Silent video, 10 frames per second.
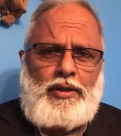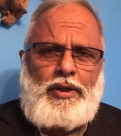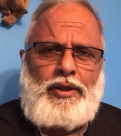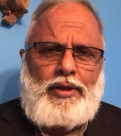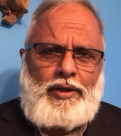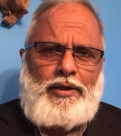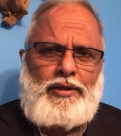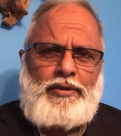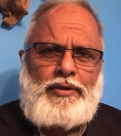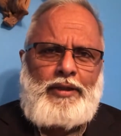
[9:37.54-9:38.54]
He had
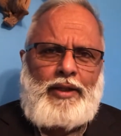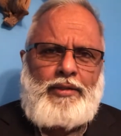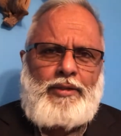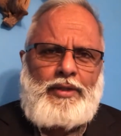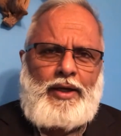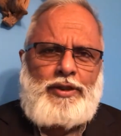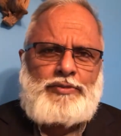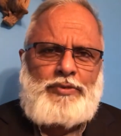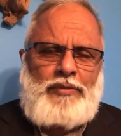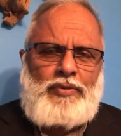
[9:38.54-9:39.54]
heard that God's
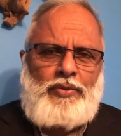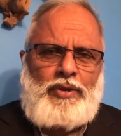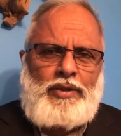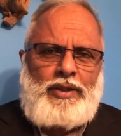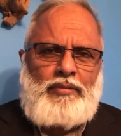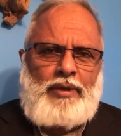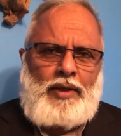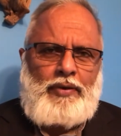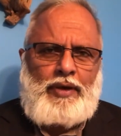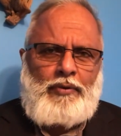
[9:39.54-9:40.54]
people were
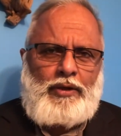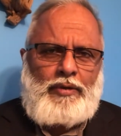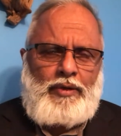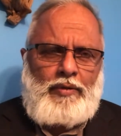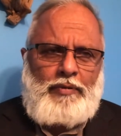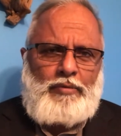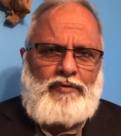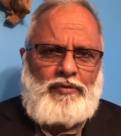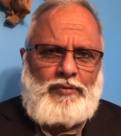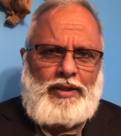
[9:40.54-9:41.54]
intermarrying with people
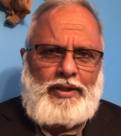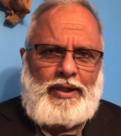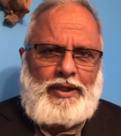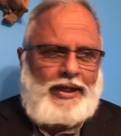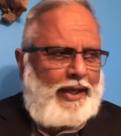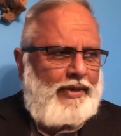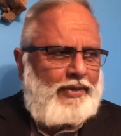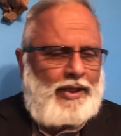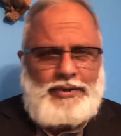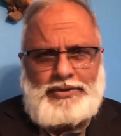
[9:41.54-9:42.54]
from the, the, the
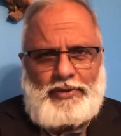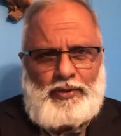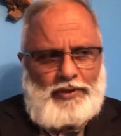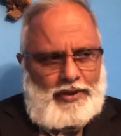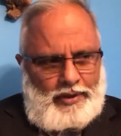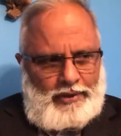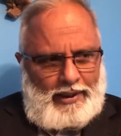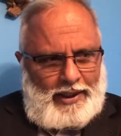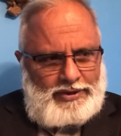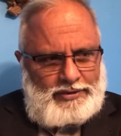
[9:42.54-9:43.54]
Canaanites and all the other
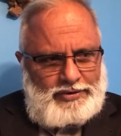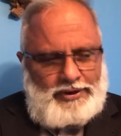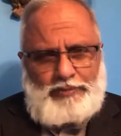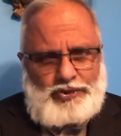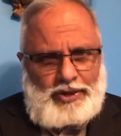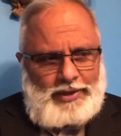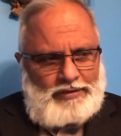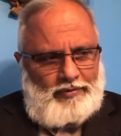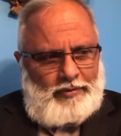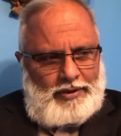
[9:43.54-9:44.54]
ites, Jebusites,
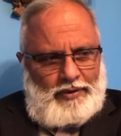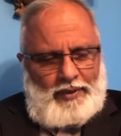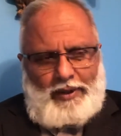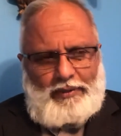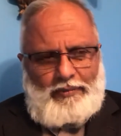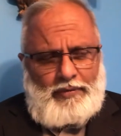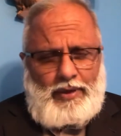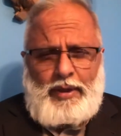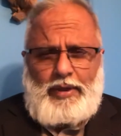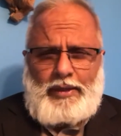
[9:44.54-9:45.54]
everybody around him,
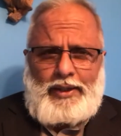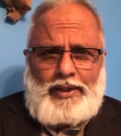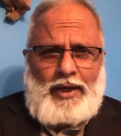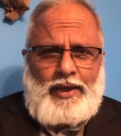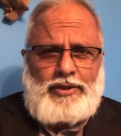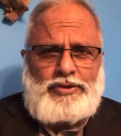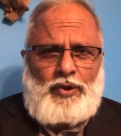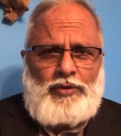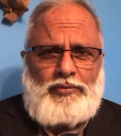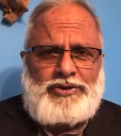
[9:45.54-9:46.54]
that God had
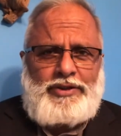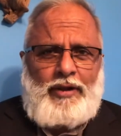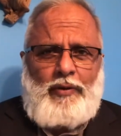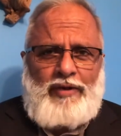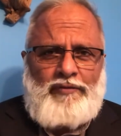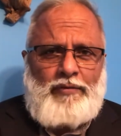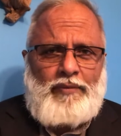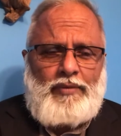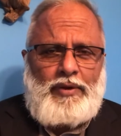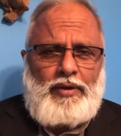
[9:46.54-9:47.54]
told them to stay away from
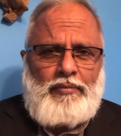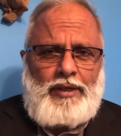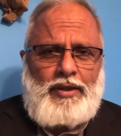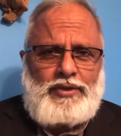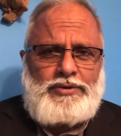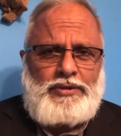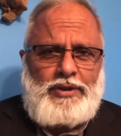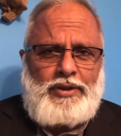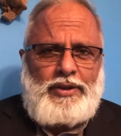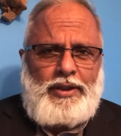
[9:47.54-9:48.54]
because
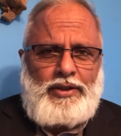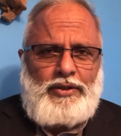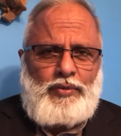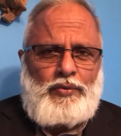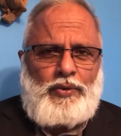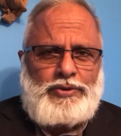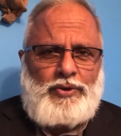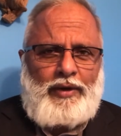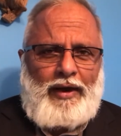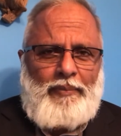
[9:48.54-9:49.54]
he knew what was
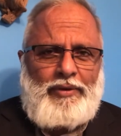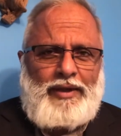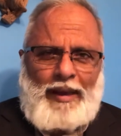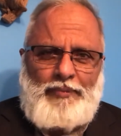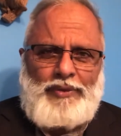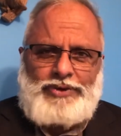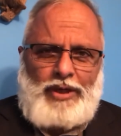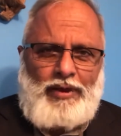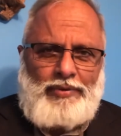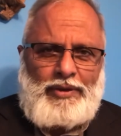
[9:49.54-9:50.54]
going to happen. It happened to
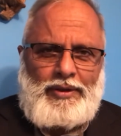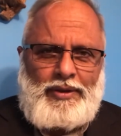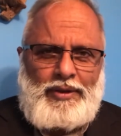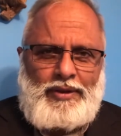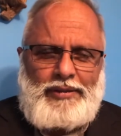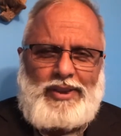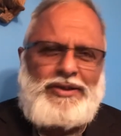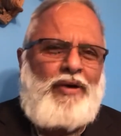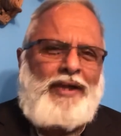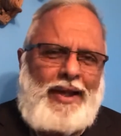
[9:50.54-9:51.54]
Solomon. That's
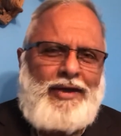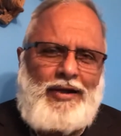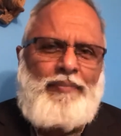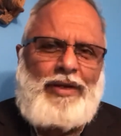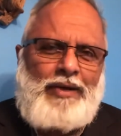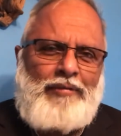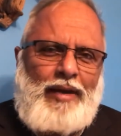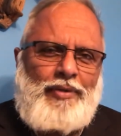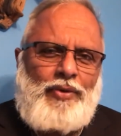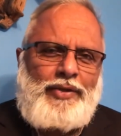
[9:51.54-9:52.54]
how they ended up in the
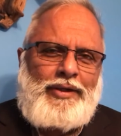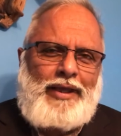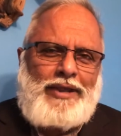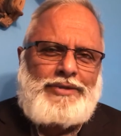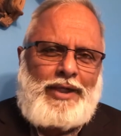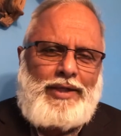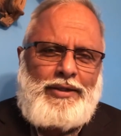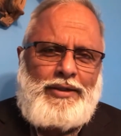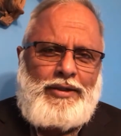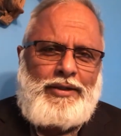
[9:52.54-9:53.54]
Babylonian exile.
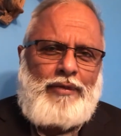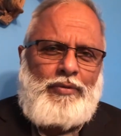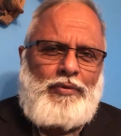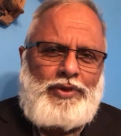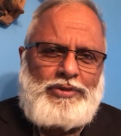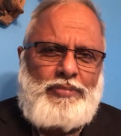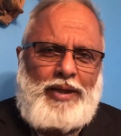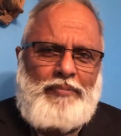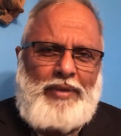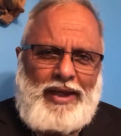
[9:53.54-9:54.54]
They were
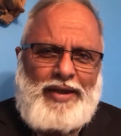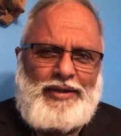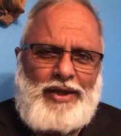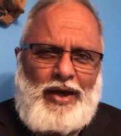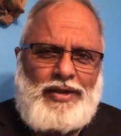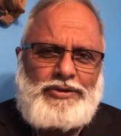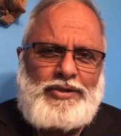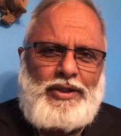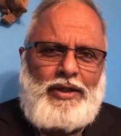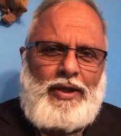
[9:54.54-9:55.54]
worshiping pagan gods
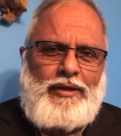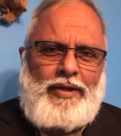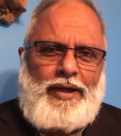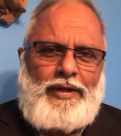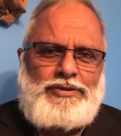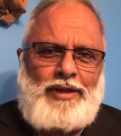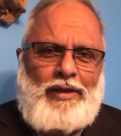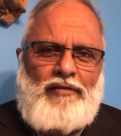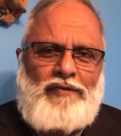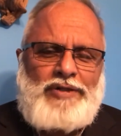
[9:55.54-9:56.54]
and, and
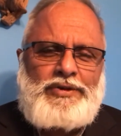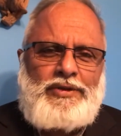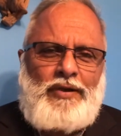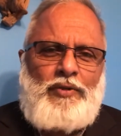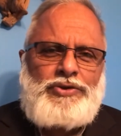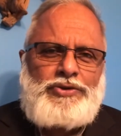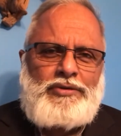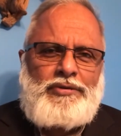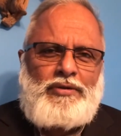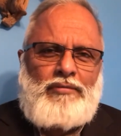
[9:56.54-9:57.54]
sacrificing their own
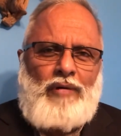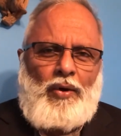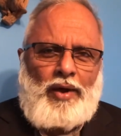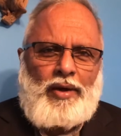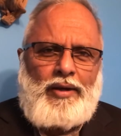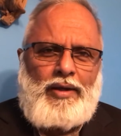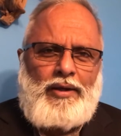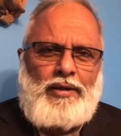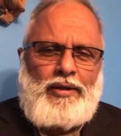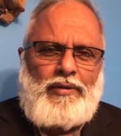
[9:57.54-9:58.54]
children to Moloch,
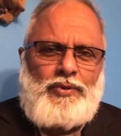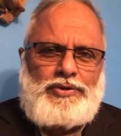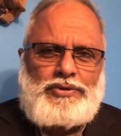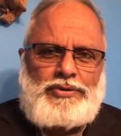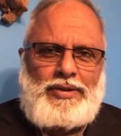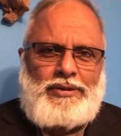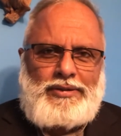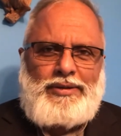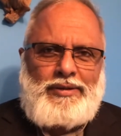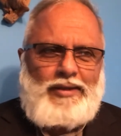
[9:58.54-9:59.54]
which is
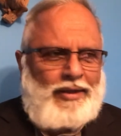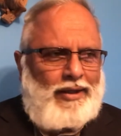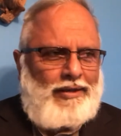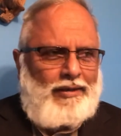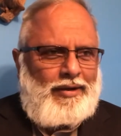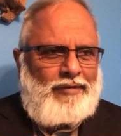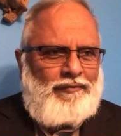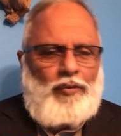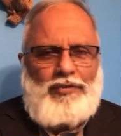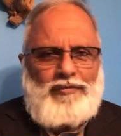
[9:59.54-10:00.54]
a, uh, a
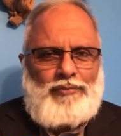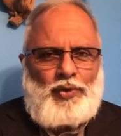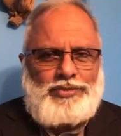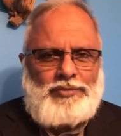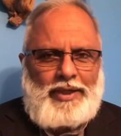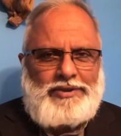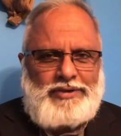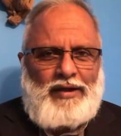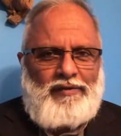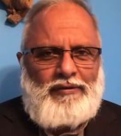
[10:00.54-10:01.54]
form of abortion by
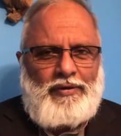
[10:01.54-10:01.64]
itself.